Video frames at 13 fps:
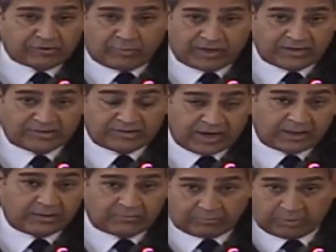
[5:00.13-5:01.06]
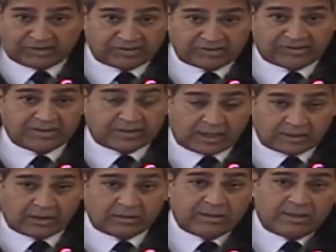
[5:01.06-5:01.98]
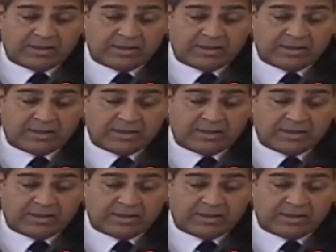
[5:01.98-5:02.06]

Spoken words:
is dialogue, presence and dialogue.